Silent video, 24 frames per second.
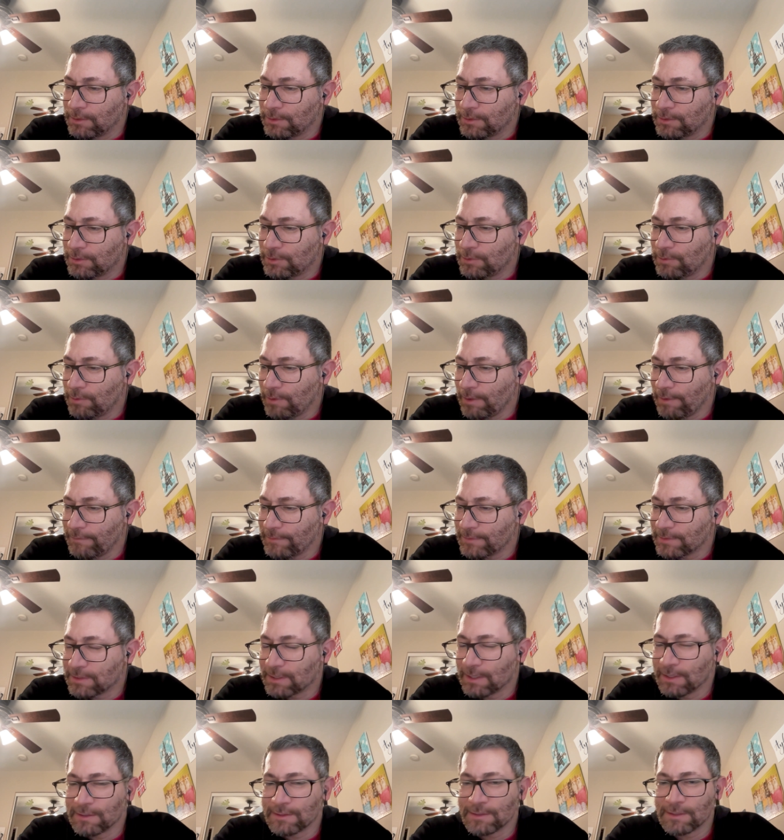Do you have a
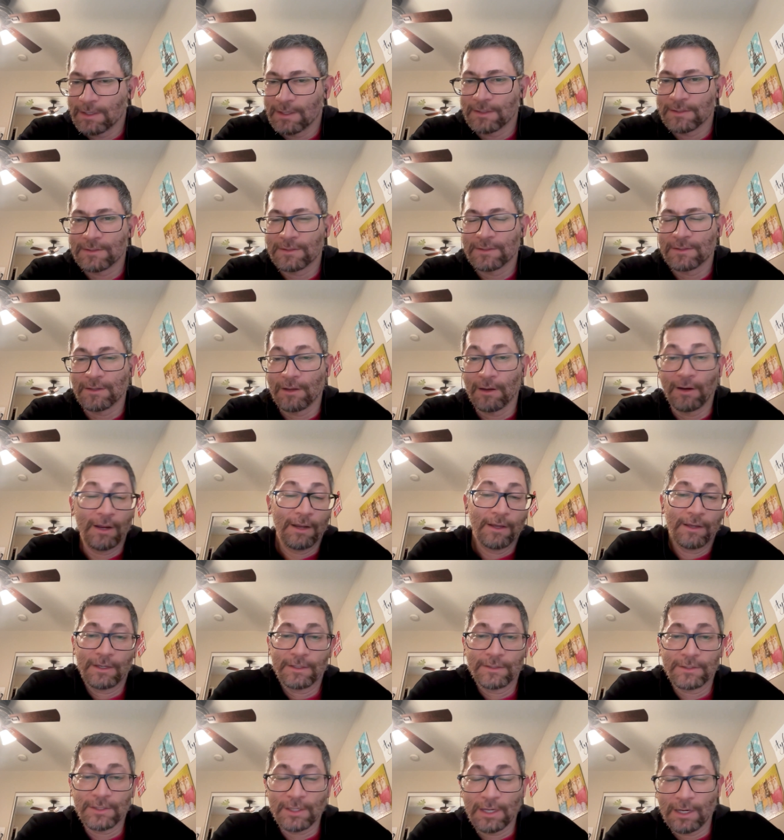sense as, I
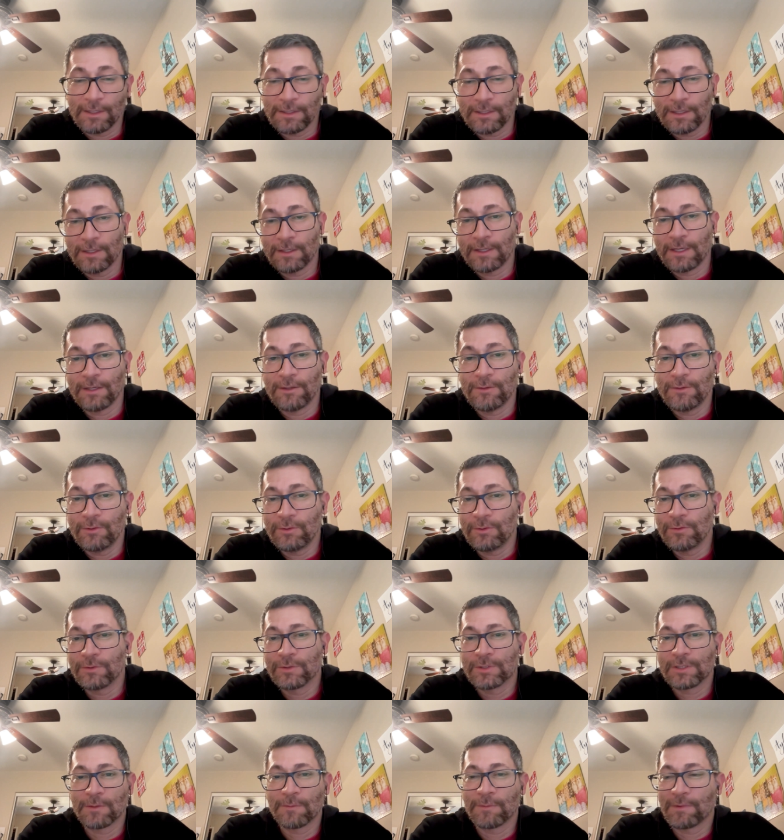guess, can you
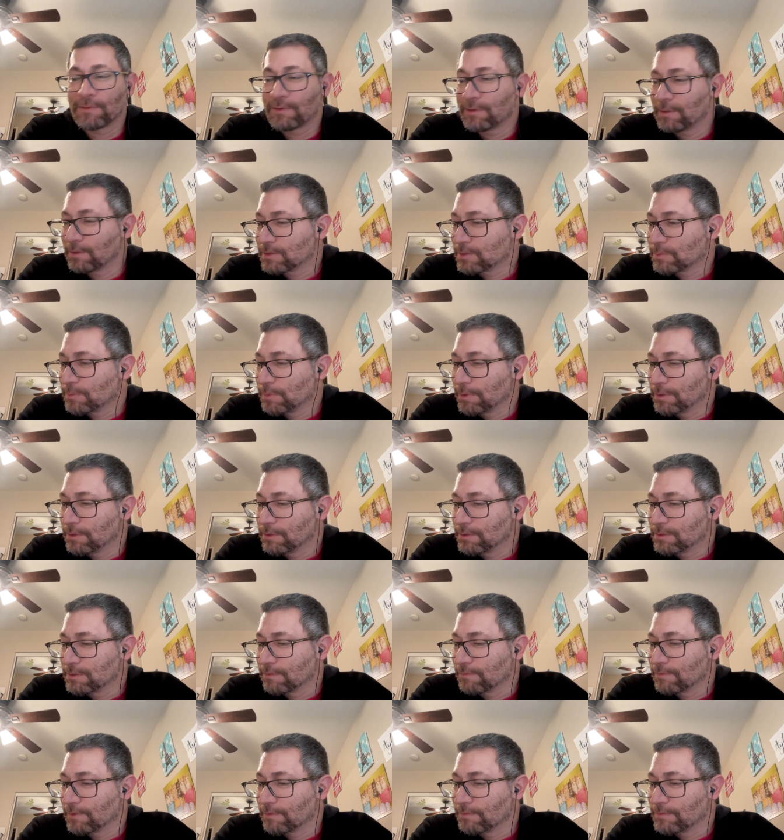use some of the experience
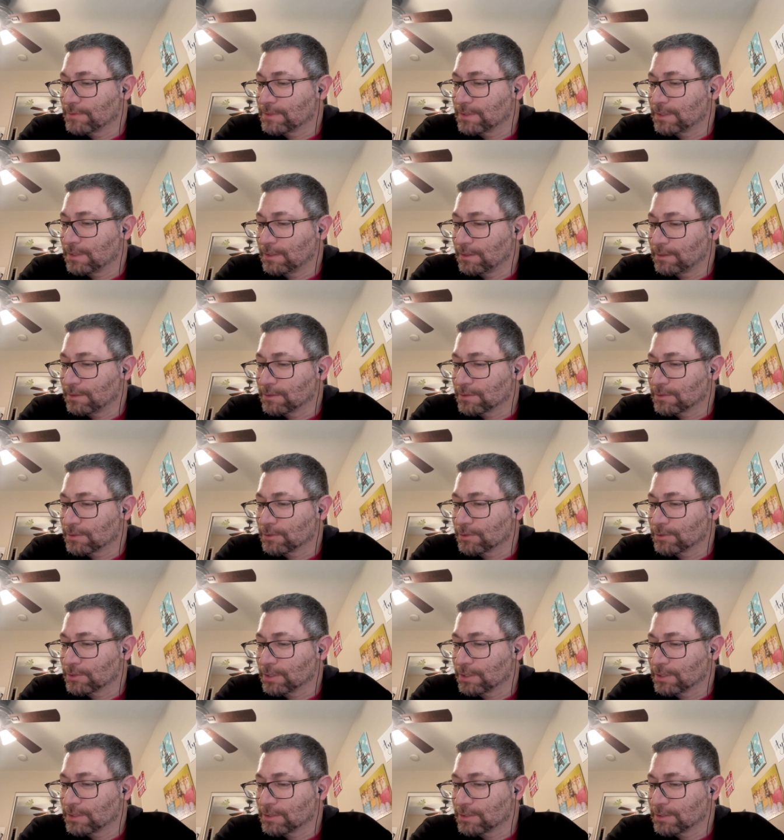of seeing the
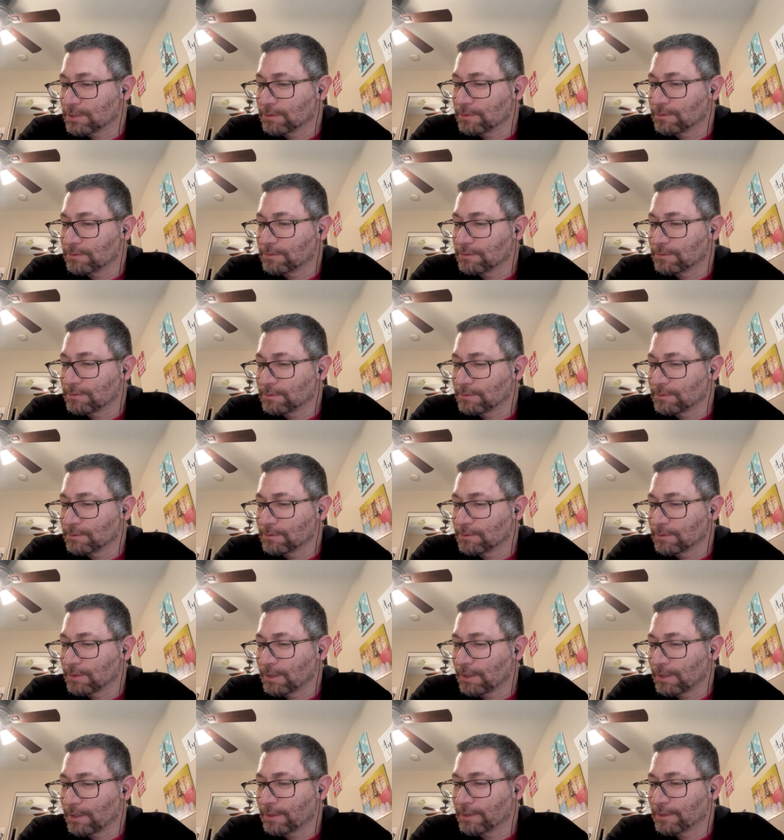search engine,
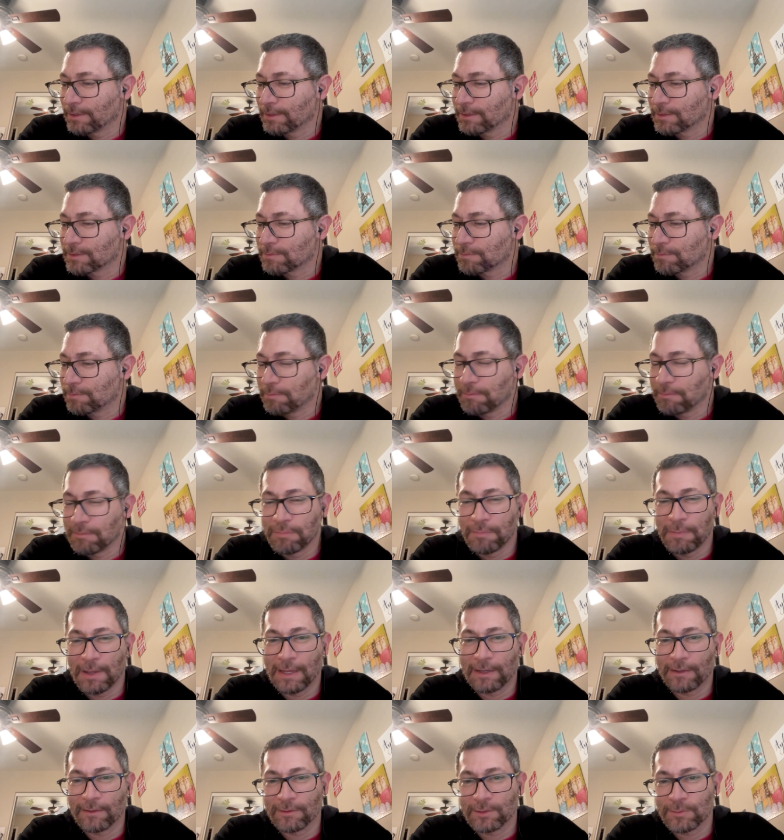
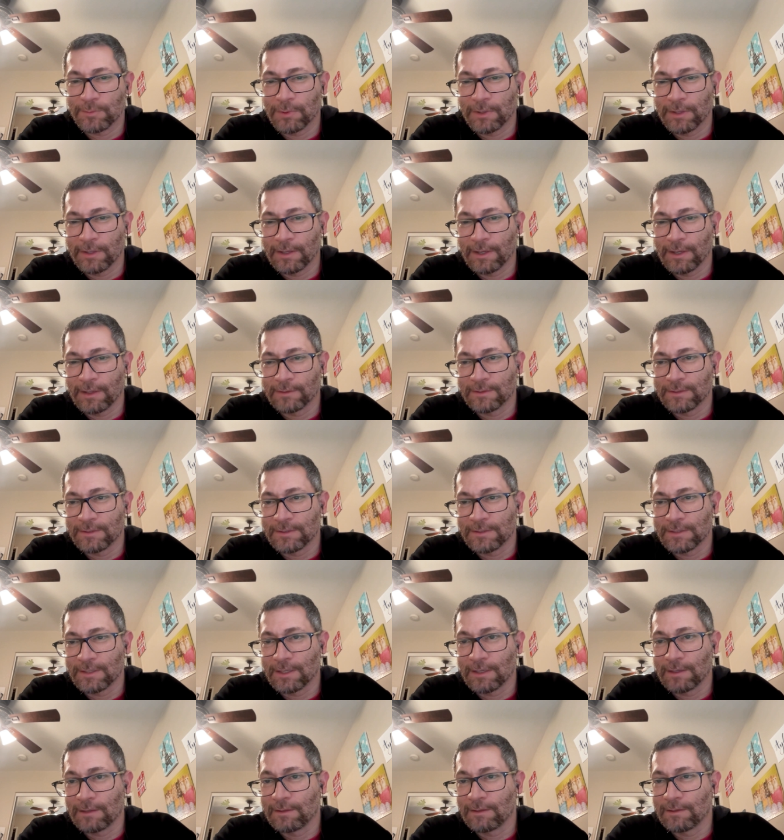battles play out to
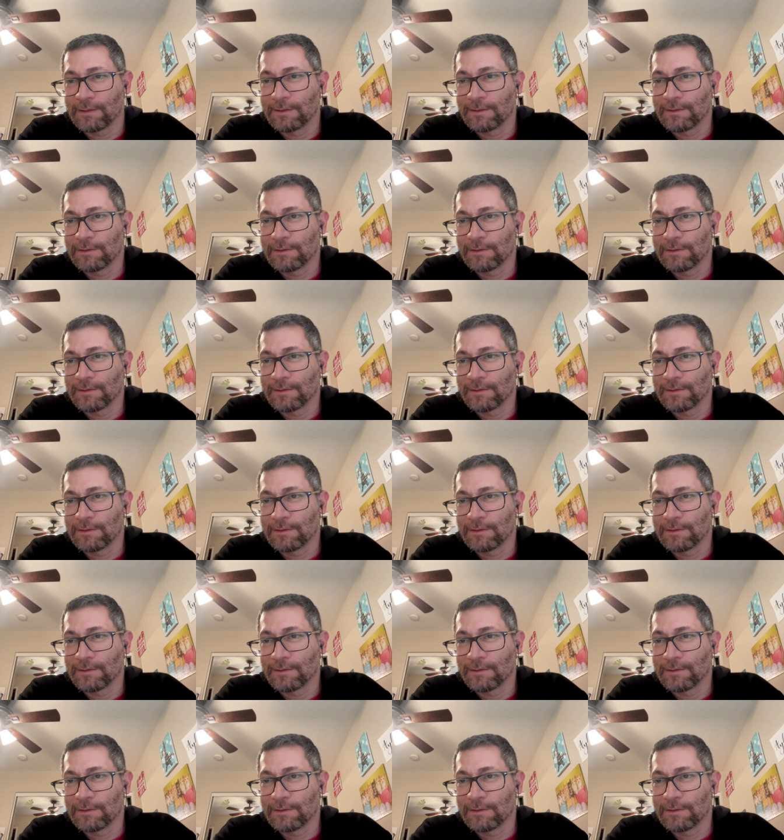see